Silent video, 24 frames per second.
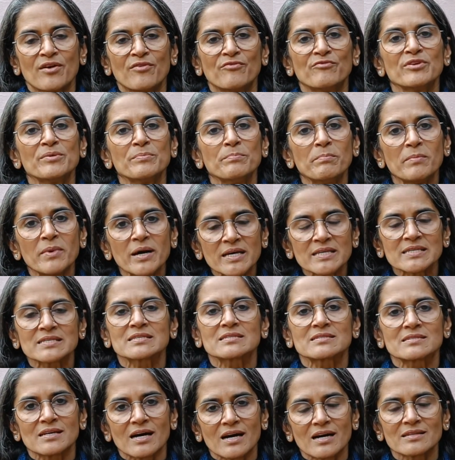We
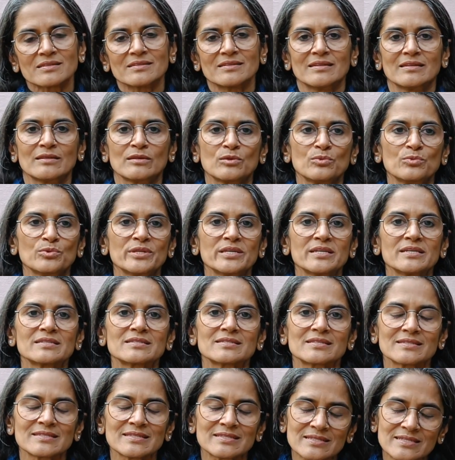must start including
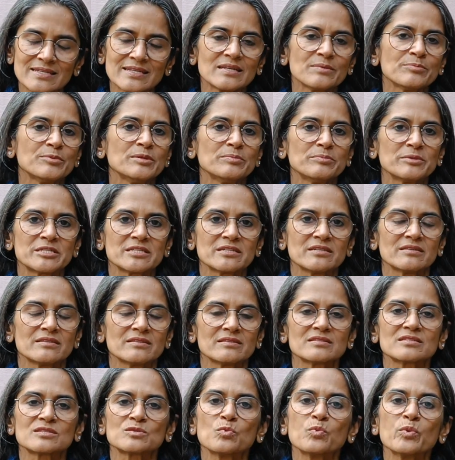sustainable
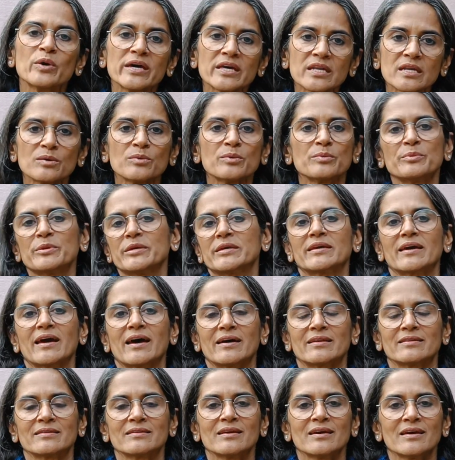materials wherever we
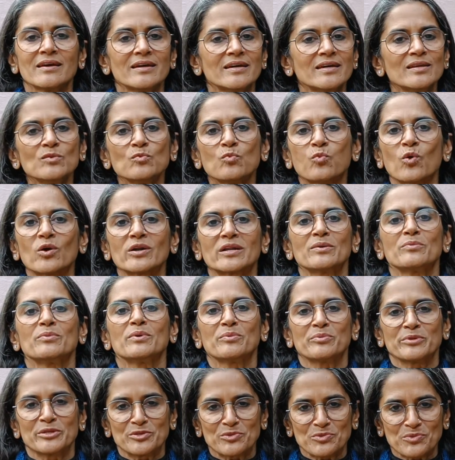can in whatever
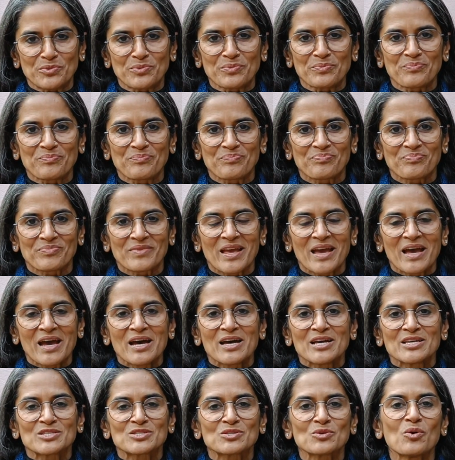we do.
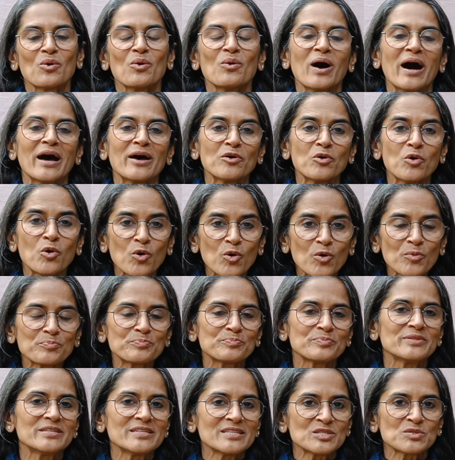So I
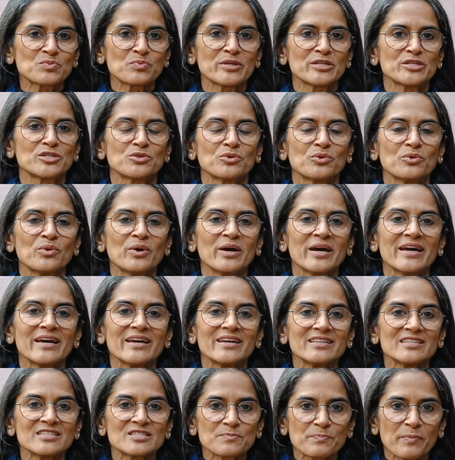hope this video
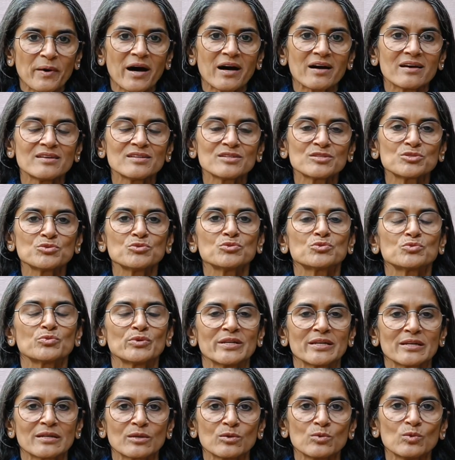inspires you to
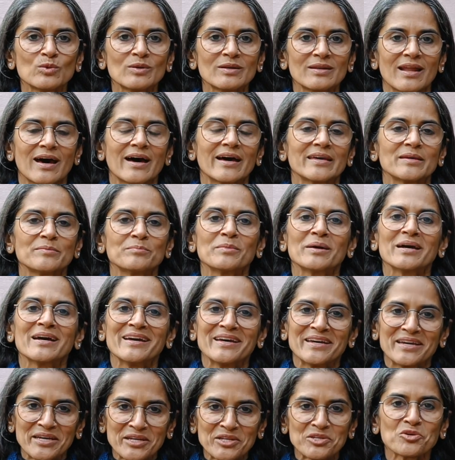include lime
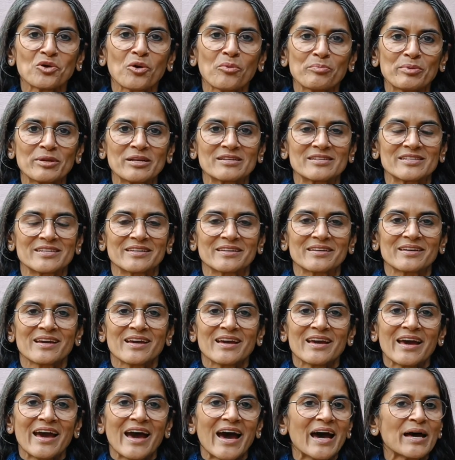in your building
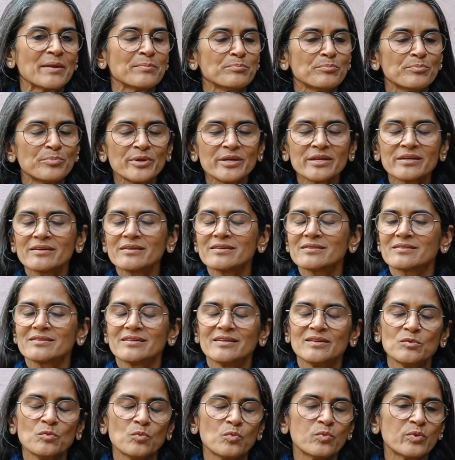and bring it
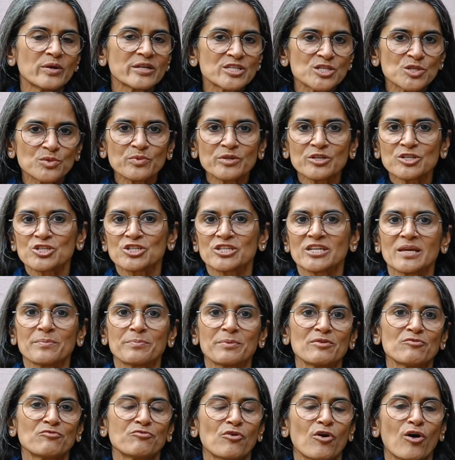in whichever shape
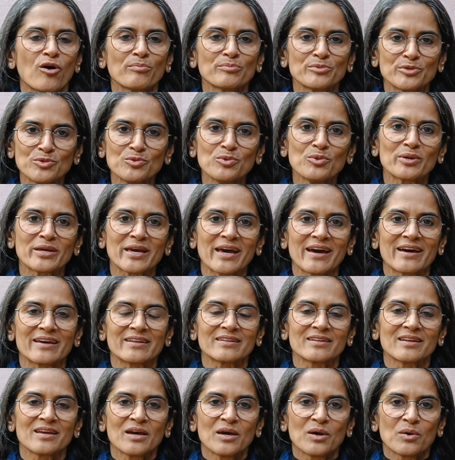and form you
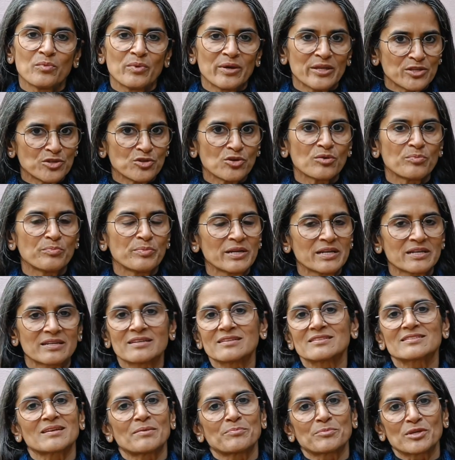can when you're
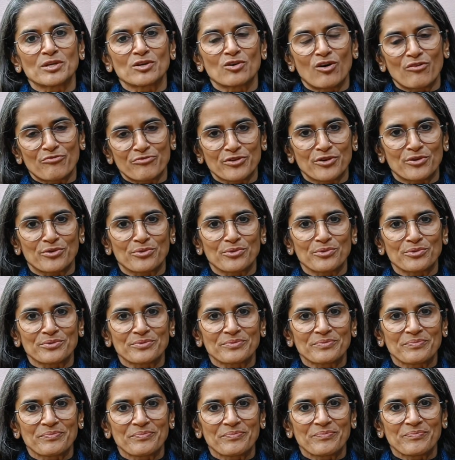building something of your own.
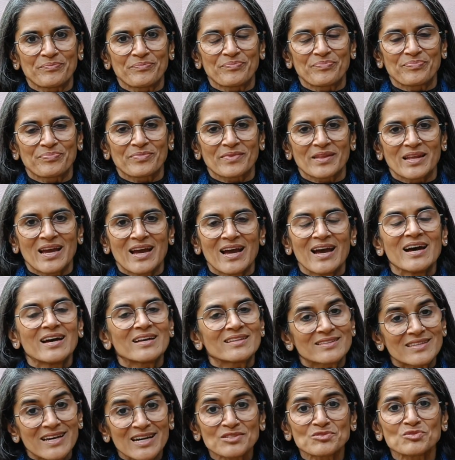
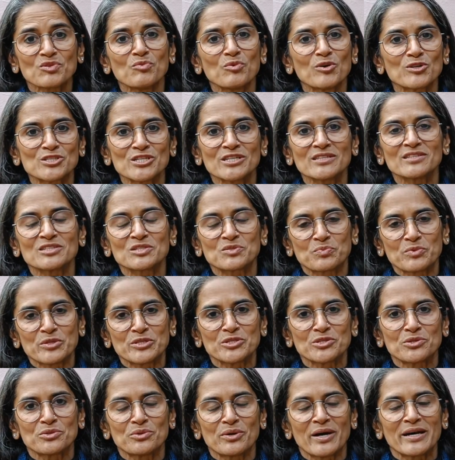Thanks for watching this
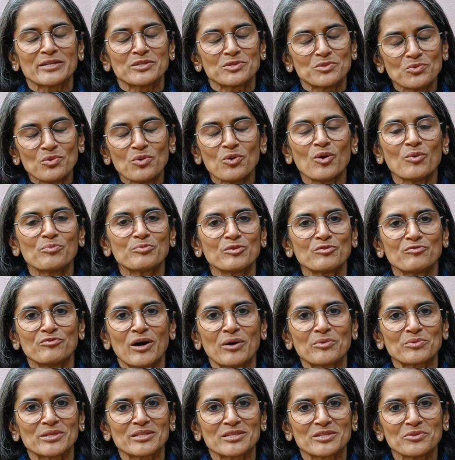video. I do hope you
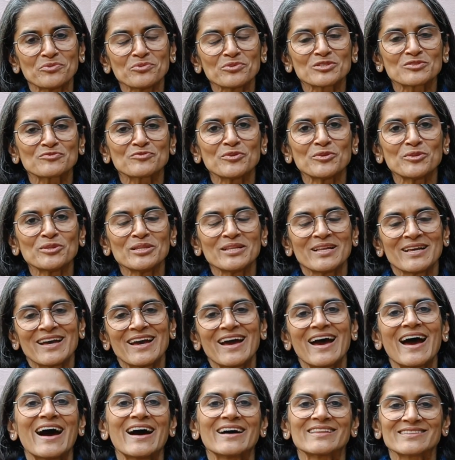found it useful,
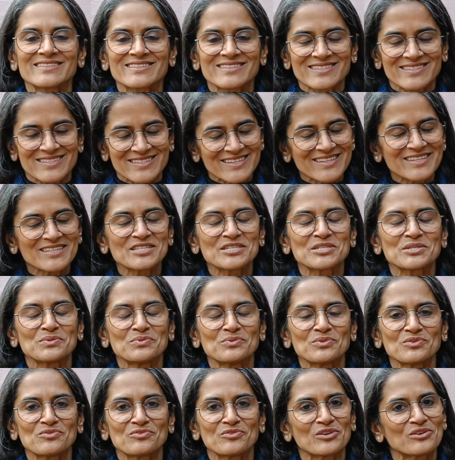and stay
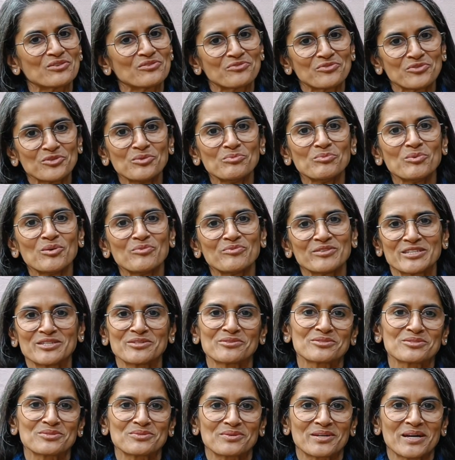tuned for a few more
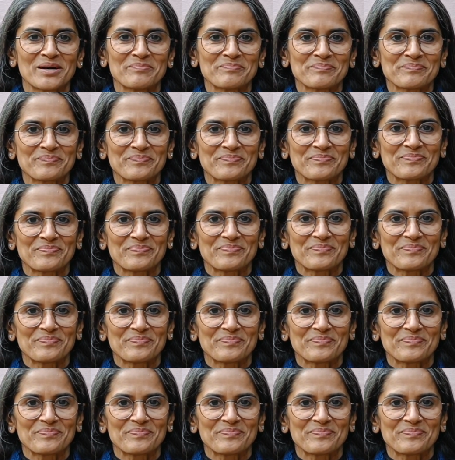videos to come.